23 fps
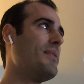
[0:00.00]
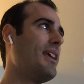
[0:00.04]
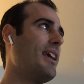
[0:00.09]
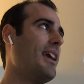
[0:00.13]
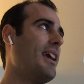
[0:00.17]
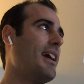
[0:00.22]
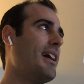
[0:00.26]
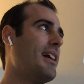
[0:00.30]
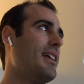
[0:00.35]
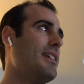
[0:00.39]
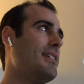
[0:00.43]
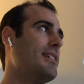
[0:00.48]

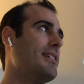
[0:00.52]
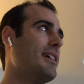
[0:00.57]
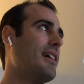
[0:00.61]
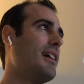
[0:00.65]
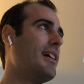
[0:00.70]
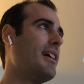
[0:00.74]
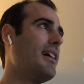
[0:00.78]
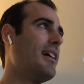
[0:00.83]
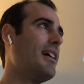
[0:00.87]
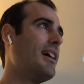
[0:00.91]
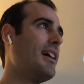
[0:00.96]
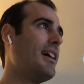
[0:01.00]

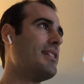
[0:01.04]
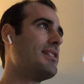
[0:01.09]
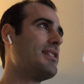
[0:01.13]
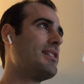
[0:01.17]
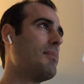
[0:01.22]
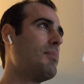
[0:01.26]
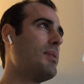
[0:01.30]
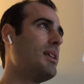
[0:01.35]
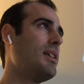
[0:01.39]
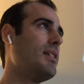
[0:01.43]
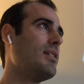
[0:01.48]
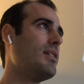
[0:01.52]
And
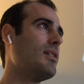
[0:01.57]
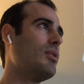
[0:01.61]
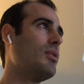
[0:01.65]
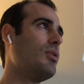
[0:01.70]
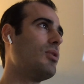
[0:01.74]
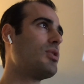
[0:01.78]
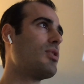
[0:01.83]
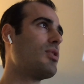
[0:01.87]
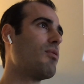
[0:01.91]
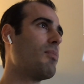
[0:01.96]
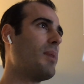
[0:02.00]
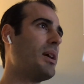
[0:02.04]
somebody
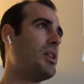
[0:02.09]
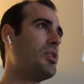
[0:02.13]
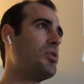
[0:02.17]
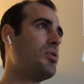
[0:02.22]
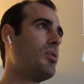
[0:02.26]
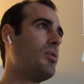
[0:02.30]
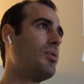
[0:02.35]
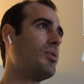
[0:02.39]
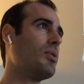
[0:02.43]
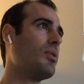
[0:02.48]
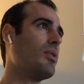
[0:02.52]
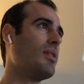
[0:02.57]
looked over my
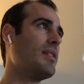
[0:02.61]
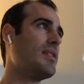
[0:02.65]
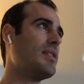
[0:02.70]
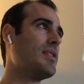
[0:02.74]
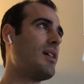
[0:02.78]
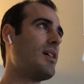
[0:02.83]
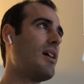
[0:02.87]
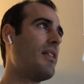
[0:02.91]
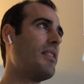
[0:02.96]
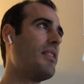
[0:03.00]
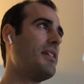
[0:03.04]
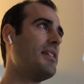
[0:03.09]
shoulder and
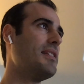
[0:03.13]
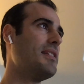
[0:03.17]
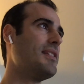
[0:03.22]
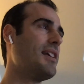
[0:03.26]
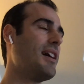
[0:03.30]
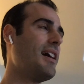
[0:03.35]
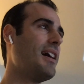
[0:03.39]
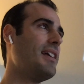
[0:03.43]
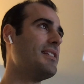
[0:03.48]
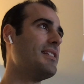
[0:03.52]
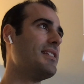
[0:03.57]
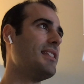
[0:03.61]
saw the
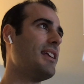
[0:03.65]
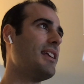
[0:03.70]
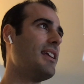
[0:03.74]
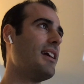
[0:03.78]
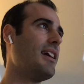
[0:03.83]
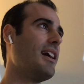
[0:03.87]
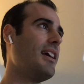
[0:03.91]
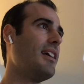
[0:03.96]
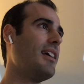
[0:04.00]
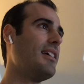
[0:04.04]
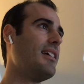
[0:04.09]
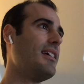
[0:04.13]
designs, and then
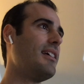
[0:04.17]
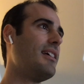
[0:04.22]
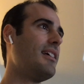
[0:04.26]
I